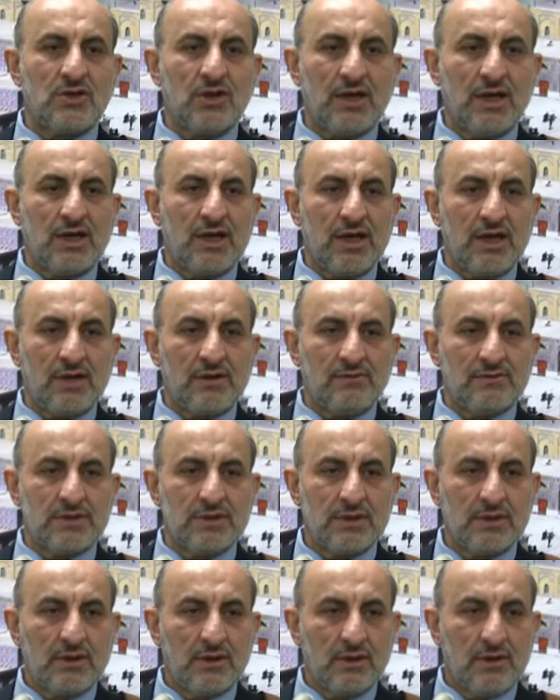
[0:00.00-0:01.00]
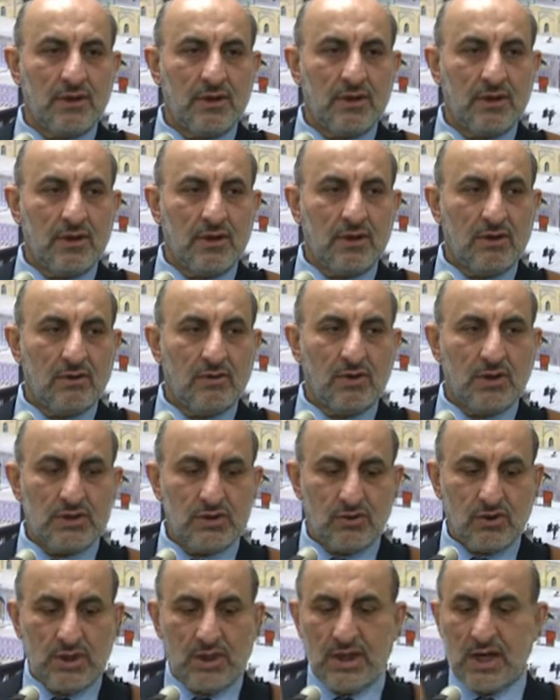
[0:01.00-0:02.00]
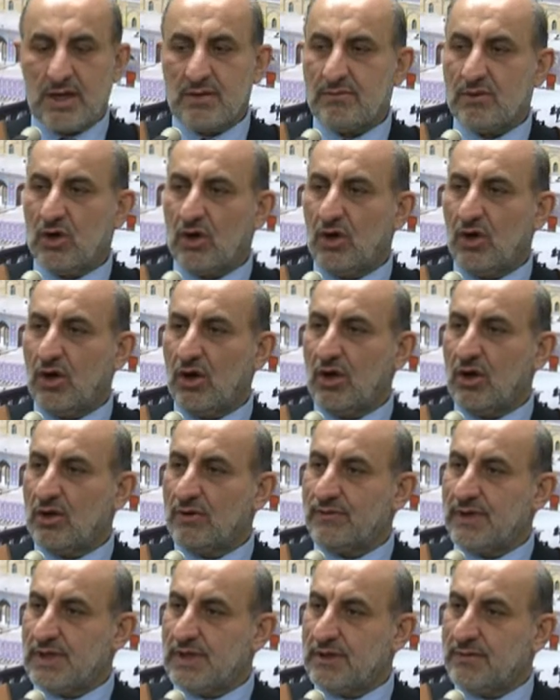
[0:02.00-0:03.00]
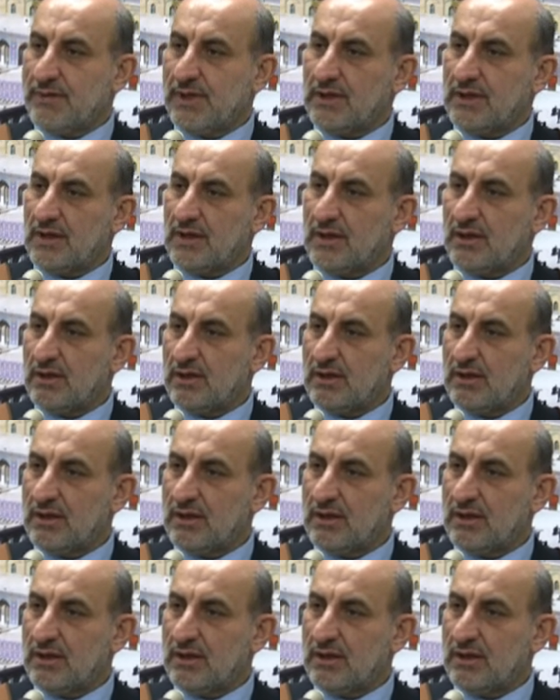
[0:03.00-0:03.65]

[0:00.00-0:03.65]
nerves, which will come all over the body.